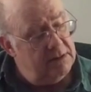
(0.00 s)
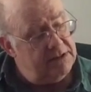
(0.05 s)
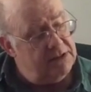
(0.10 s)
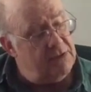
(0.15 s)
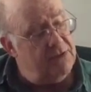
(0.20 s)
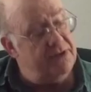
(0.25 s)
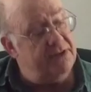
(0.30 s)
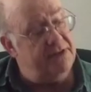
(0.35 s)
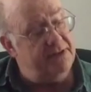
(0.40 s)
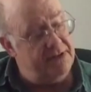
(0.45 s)

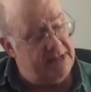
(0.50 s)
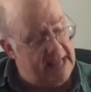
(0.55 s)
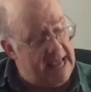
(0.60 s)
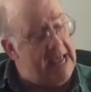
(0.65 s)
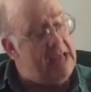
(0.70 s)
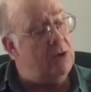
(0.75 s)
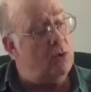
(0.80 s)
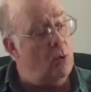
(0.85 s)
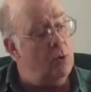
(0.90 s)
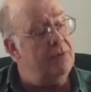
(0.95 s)
So the
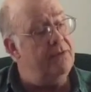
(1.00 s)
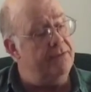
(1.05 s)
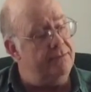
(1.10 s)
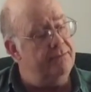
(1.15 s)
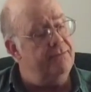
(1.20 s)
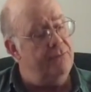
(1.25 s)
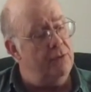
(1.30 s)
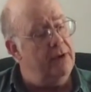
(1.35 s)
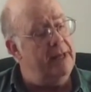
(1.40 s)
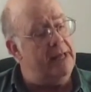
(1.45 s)
A chord, the
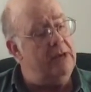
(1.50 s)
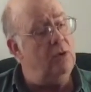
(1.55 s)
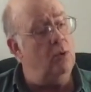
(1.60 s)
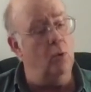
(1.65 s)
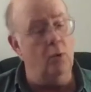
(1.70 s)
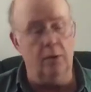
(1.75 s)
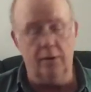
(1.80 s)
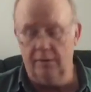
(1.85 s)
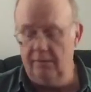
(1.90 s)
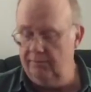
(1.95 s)
full A
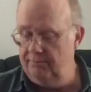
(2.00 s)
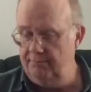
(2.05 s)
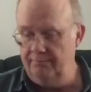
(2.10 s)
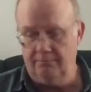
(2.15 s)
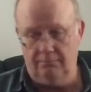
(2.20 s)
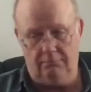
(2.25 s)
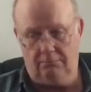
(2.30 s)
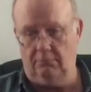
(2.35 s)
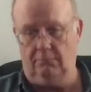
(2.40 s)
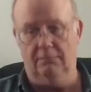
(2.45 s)
chord,
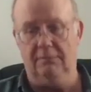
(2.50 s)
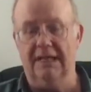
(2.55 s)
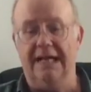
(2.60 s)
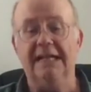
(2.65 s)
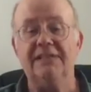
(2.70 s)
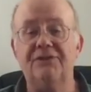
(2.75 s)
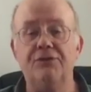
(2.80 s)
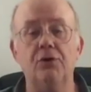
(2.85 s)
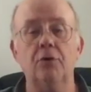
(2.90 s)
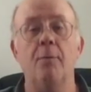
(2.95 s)

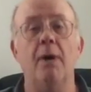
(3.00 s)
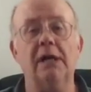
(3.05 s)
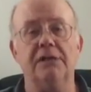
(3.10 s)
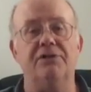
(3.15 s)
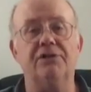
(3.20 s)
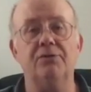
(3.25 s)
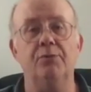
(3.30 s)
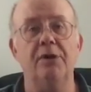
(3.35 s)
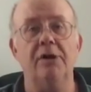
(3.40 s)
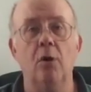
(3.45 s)
is too
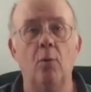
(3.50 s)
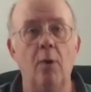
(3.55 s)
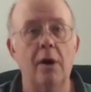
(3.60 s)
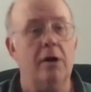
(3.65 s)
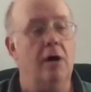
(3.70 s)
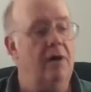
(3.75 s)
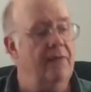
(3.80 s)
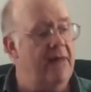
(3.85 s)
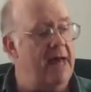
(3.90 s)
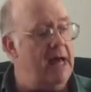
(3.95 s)
much. We don't
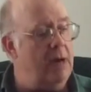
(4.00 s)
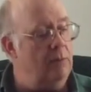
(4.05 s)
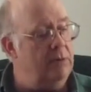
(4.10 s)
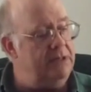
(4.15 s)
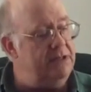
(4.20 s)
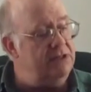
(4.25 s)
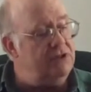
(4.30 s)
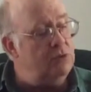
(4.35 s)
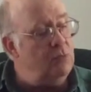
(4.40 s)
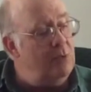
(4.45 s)
want all that.
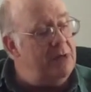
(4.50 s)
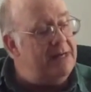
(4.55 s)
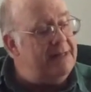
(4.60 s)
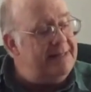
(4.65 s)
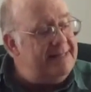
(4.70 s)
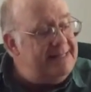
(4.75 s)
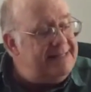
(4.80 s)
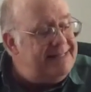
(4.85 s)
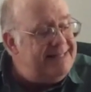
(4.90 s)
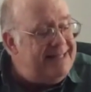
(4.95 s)
We just
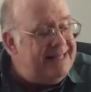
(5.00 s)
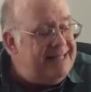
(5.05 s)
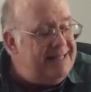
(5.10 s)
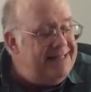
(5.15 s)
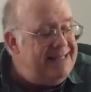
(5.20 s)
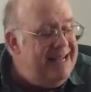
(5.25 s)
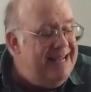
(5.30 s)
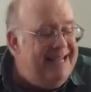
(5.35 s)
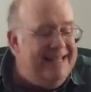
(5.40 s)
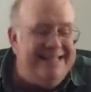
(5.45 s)
want this
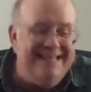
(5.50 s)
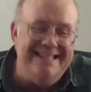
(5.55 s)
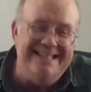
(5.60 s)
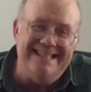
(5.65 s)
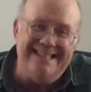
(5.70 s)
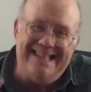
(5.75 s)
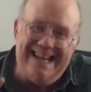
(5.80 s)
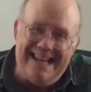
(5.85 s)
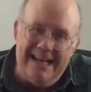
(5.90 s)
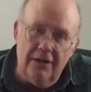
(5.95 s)
little
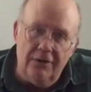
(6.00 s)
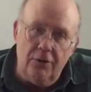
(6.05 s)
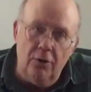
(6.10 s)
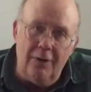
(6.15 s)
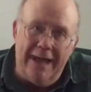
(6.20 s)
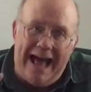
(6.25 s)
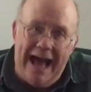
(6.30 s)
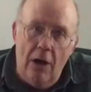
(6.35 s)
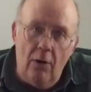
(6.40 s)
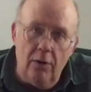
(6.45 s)

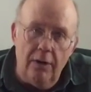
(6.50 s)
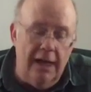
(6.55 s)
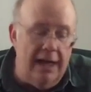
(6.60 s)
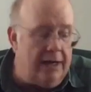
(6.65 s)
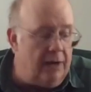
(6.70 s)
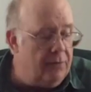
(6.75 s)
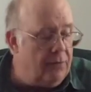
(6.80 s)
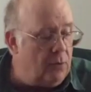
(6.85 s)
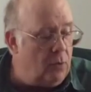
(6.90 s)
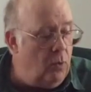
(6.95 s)
skeletal
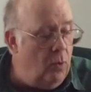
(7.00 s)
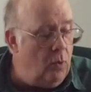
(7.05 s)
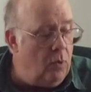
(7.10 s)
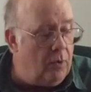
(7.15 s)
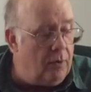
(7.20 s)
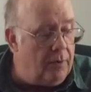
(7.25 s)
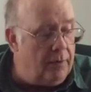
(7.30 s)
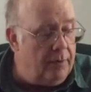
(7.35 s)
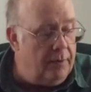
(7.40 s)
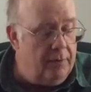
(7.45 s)
outline of the
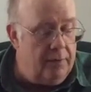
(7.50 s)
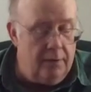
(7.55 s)
chord.